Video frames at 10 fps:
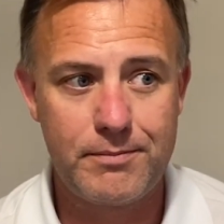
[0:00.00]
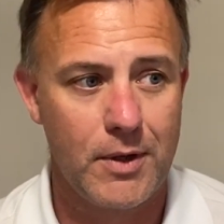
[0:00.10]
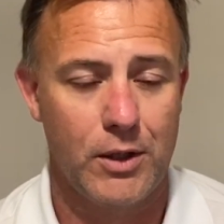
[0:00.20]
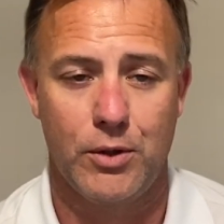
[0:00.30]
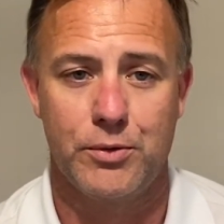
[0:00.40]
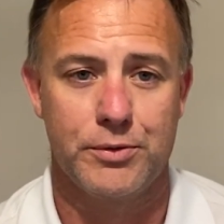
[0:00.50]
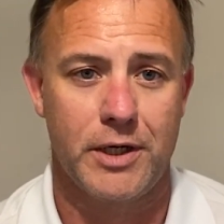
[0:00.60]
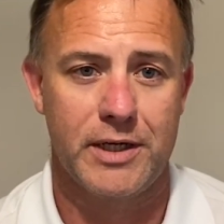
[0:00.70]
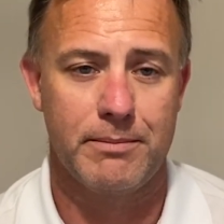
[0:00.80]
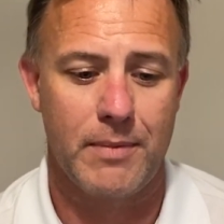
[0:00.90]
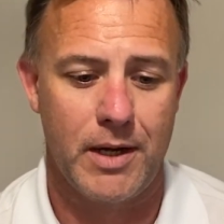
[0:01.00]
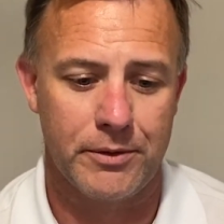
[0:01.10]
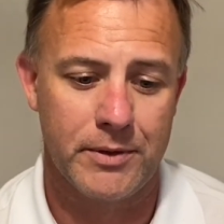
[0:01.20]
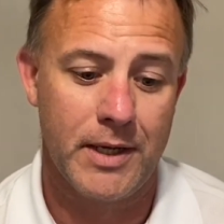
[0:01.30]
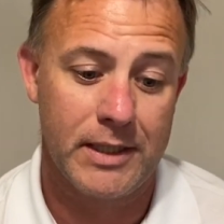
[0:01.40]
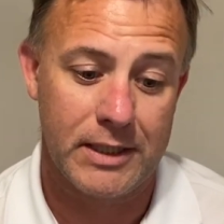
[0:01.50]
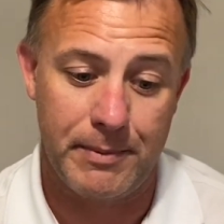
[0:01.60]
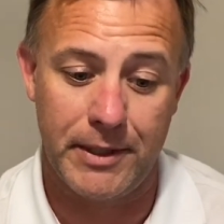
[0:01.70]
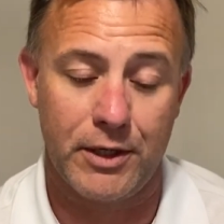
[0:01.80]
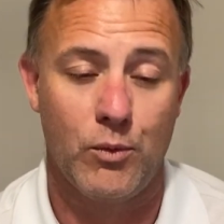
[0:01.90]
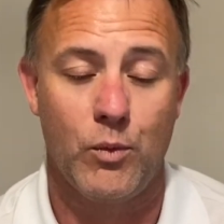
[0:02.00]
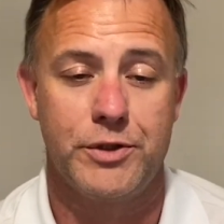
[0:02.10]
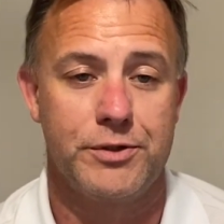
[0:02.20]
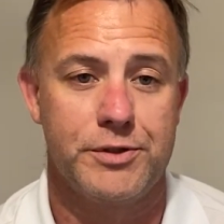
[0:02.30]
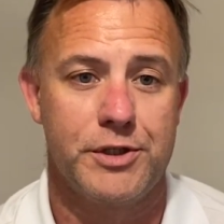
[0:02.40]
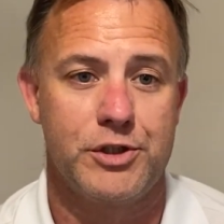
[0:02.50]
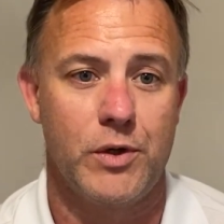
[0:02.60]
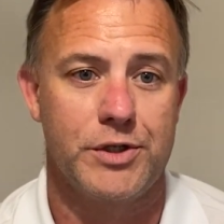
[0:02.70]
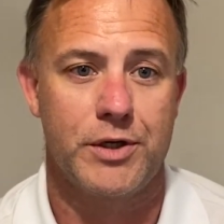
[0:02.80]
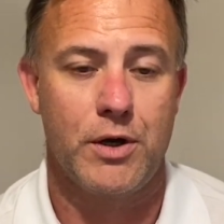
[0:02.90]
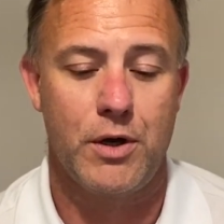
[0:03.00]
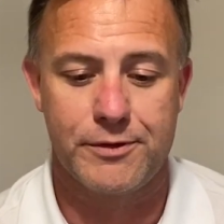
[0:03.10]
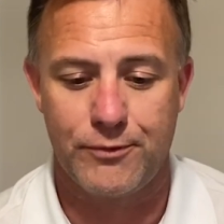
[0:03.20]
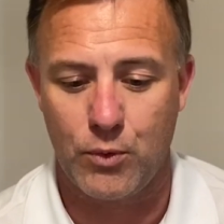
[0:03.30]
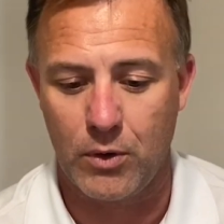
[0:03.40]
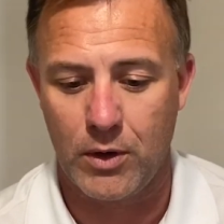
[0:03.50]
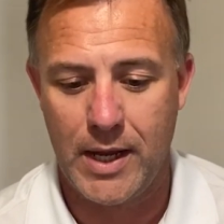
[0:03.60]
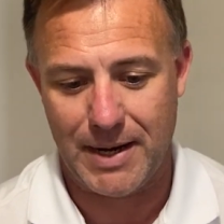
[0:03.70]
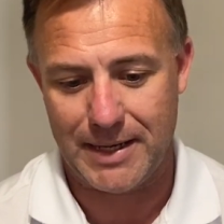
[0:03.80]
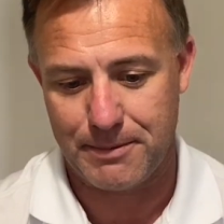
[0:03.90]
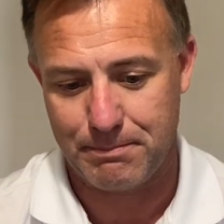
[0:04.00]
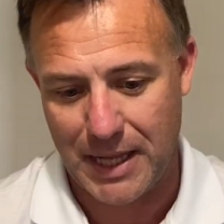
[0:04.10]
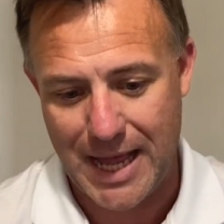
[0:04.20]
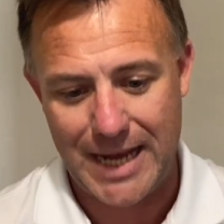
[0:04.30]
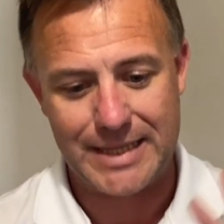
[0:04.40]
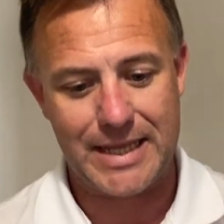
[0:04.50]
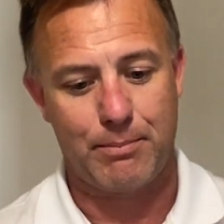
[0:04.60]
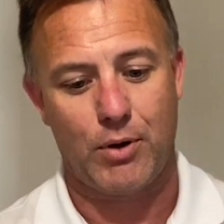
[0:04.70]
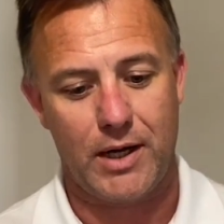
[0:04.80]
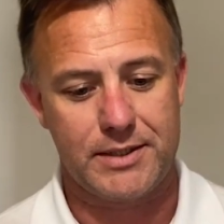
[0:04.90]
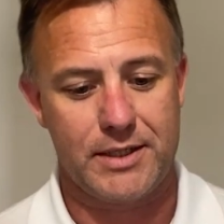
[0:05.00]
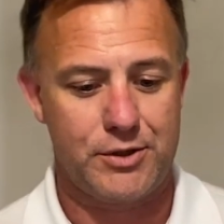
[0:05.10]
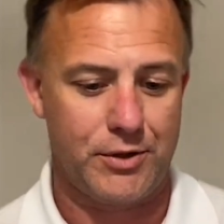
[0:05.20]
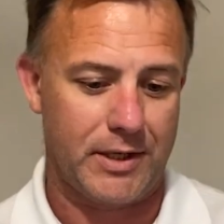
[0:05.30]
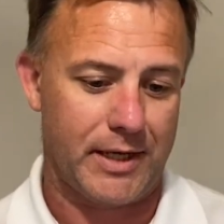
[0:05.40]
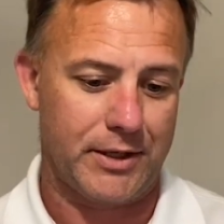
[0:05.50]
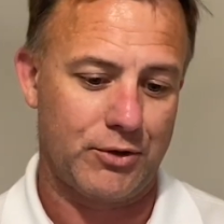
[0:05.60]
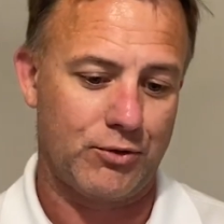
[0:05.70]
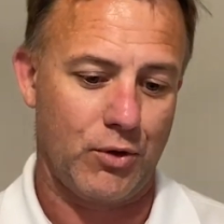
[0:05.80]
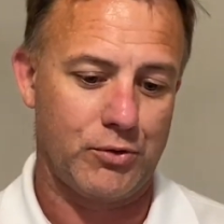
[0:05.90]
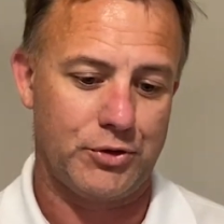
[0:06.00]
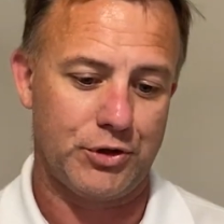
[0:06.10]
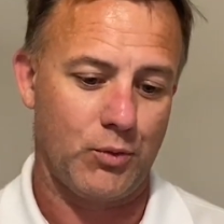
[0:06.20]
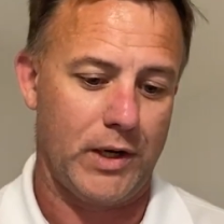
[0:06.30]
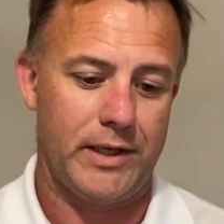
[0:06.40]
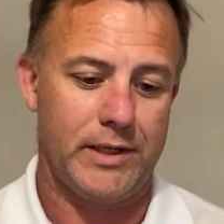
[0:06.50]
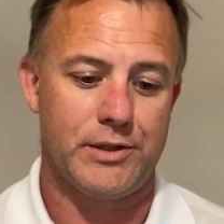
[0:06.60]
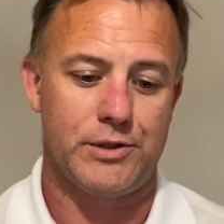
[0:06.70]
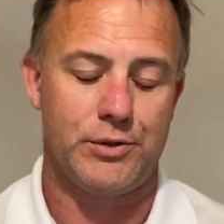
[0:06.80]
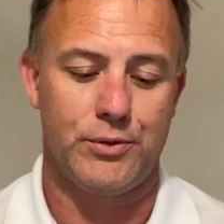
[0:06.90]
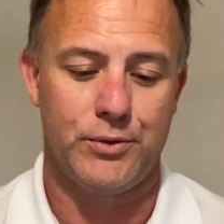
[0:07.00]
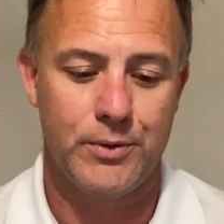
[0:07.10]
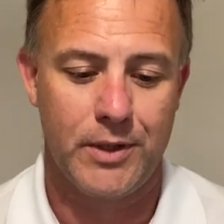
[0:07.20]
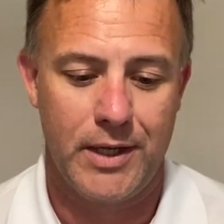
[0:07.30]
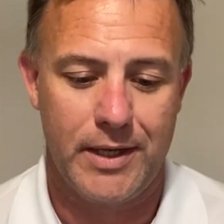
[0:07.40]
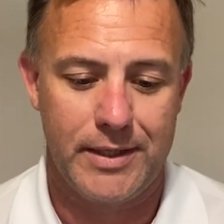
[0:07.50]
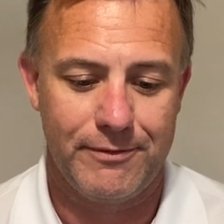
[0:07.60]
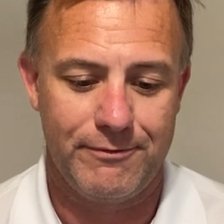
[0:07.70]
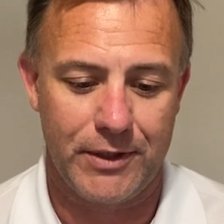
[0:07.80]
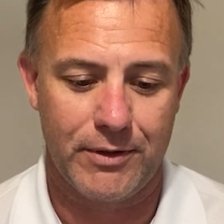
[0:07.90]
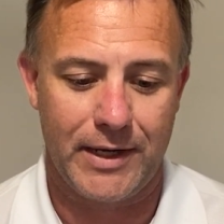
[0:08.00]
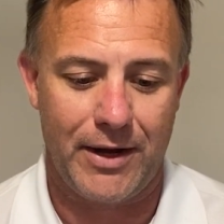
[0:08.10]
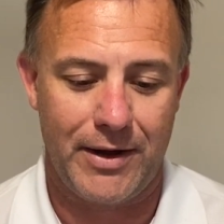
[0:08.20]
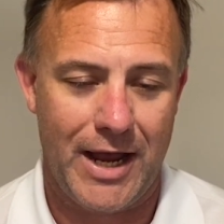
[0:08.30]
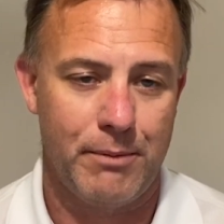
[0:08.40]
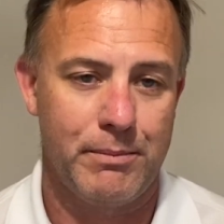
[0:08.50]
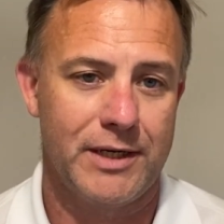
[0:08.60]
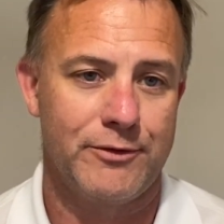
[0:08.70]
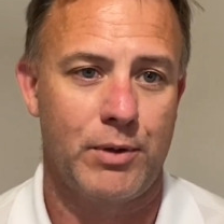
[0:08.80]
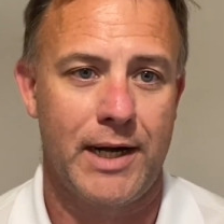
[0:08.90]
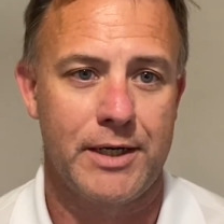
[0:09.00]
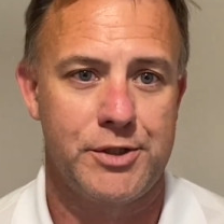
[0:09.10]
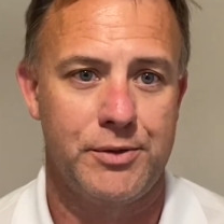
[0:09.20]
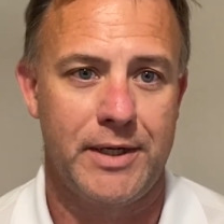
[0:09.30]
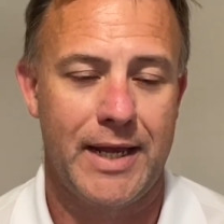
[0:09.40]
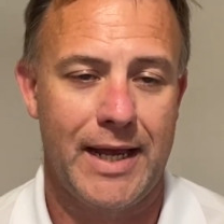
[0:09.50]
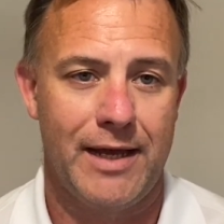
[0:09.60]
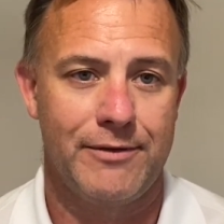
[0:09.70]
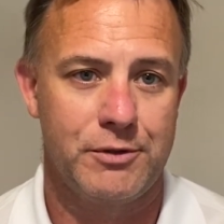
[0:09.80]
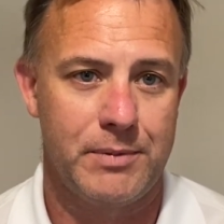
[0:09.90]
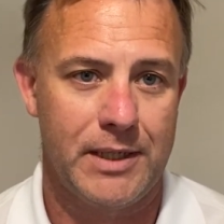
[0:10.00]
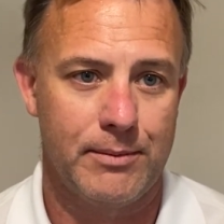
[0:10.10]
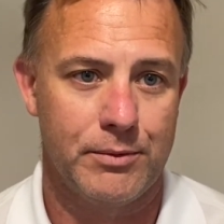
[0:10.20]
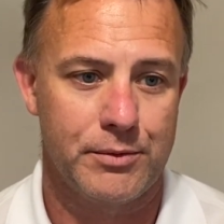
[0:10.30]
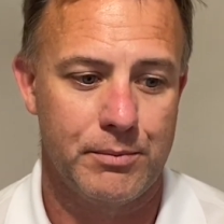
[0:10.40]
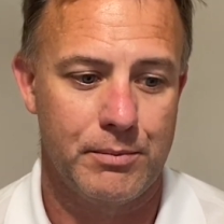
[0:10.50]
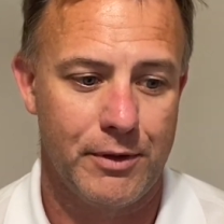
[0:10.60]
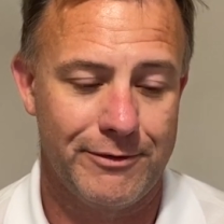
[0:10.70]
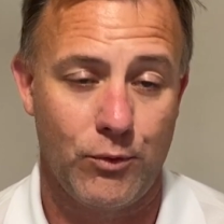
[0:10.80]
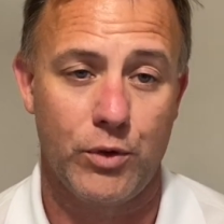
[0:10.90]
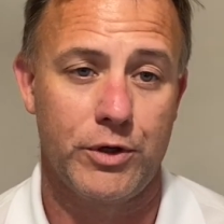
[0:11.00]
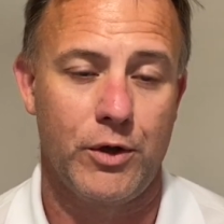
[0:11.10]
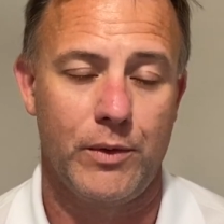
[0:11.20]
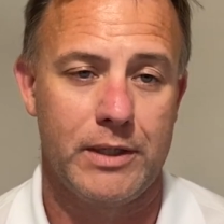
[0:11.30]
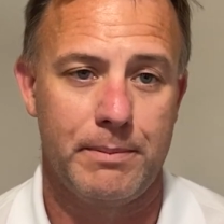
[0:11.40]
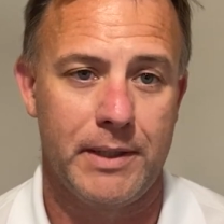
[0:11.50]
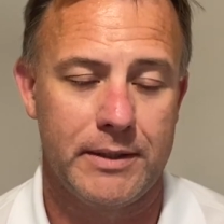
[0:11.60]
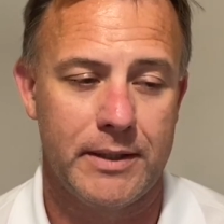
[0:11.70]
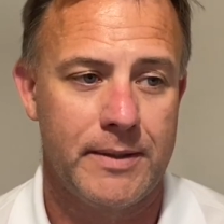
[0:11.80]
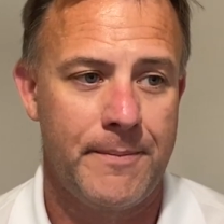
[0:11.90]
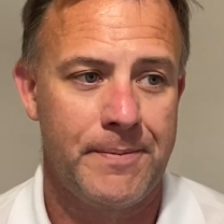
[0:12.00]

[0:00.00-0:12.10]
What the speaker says: a local tuck-in model, depending on what your situation calls for. By applying that process, you can kind of gross your way into figuring out how big of a practice you need to have to be able to afford to go independent.